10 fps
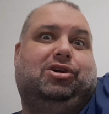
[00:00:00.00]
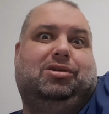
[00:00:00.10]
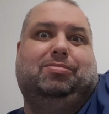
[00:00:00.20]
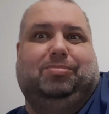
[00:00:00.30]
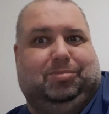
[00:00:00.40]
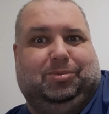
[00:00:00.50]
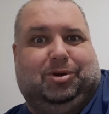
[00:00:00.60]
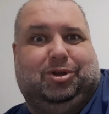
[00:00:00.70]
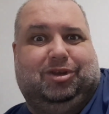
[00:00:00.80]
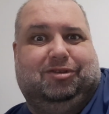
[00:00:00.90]
watched
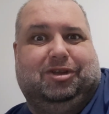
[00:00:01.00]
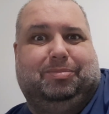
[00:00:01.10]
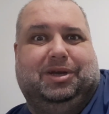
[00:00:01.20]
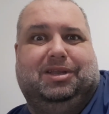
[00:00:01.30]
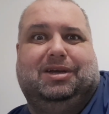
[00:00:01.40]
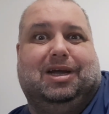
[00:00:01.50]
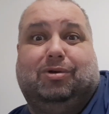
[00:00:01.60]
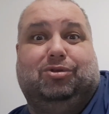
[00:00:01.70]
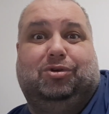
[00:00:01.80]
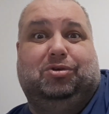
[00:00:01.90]
on this topic,
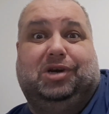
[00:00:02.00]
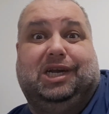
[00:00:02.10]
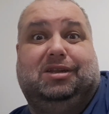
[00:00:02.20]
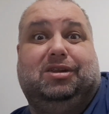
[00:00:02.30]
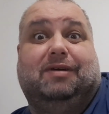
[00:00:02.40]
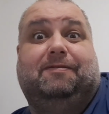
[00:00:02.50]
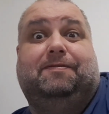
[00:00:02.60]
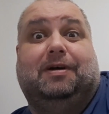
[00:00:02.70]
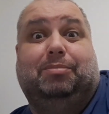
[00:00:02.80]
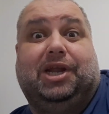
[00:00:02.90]
how to create a
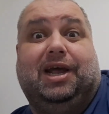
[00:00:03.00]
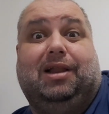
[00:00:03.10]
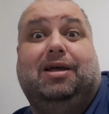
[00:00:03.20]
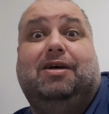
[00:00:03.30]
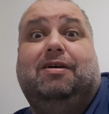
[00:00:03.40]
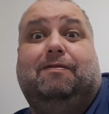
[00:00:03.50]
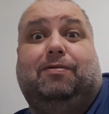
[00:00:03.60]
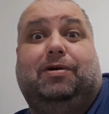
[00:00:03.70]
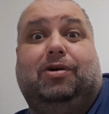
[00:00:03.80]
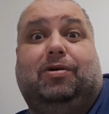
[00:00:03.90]
thumbnail
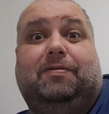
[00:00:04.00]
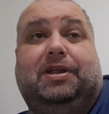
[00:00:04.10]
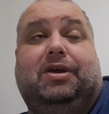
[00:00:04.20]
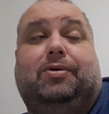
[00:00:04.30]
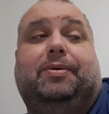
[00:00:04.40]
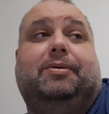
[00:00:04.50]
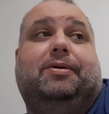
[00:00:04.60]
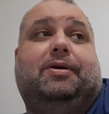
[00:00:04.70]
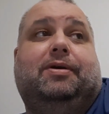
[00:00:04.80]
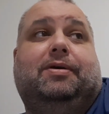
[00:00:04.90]
for your video,
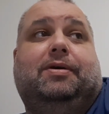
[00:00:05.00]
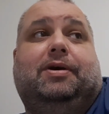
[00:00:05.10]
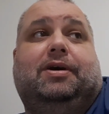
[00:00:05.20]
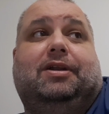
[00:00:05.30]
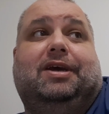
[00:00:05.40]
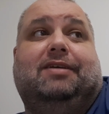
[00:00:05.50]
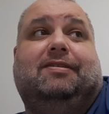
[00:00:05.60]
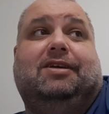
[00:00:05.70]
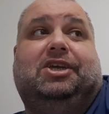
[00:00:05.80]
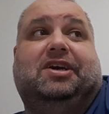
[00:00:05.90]

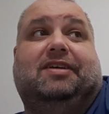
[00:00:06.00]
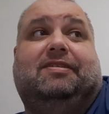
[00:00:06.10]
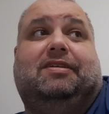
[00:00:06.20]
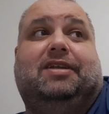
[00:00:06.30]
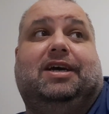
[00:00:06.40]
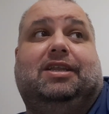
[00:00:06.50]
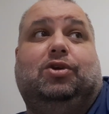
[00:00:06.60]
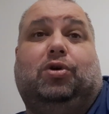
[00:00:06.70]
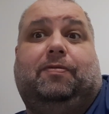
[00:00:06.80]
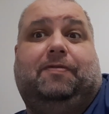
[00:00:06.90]
they suggest
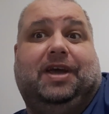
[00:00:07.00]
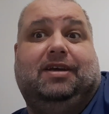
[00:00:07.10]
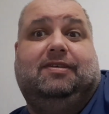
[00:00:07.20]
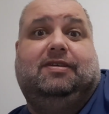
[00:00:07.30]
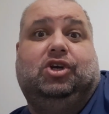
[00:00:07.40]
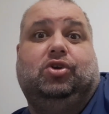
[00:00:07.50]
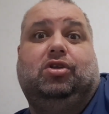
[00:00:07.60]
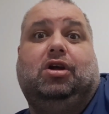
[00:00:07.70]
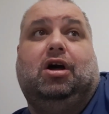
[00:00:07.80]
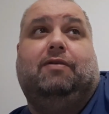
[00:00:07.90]
that your face
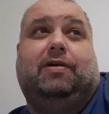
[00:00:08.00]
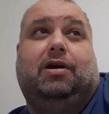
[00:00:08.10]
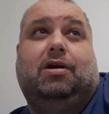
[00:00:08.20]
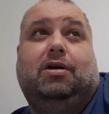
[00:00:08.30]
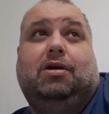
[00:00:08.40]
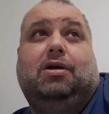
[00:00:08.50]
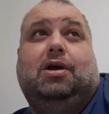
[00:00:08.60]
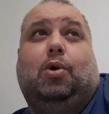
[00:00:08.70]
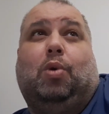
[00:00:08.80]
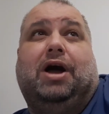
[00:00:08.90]
should cover
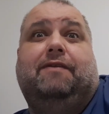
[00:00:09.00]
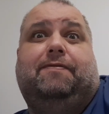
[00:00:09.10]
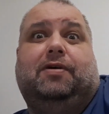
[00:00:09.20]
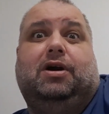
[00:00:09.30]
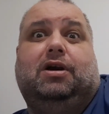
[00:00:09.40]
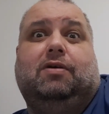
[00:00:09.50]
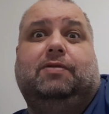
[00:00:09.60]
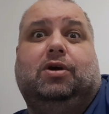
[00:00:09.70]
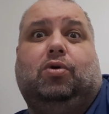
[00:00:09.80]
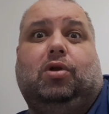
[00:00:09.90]
1/3
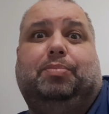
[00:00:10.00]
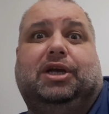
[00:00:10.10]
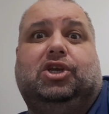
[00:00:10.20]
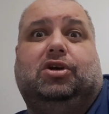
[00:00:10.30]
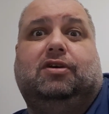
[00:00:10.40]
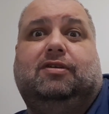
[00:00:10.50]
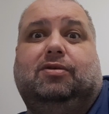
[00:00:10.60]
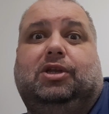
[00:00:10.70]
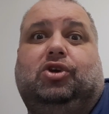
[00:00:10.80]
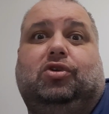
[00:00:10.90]
of the whole picture,
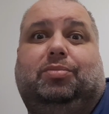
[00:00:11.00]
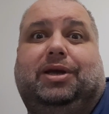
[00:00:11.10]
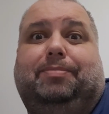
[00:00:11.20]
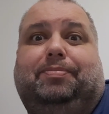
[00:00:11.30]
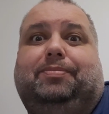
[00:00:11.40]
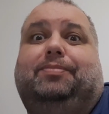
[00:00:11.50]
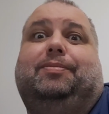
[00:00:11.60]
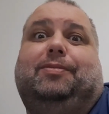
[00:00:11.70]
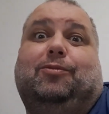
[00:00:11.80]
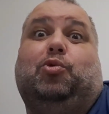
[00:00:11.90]
so it should be
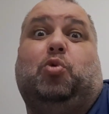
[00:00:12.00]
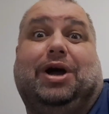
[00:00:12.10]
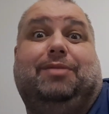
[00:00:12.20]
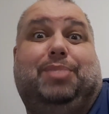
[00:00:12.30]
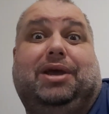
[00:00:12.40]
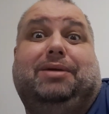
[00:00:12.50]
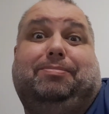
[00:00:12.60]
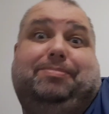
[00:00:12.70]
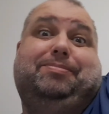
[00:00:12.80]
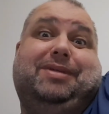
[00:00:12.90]
quite
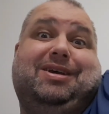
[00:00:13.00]
big.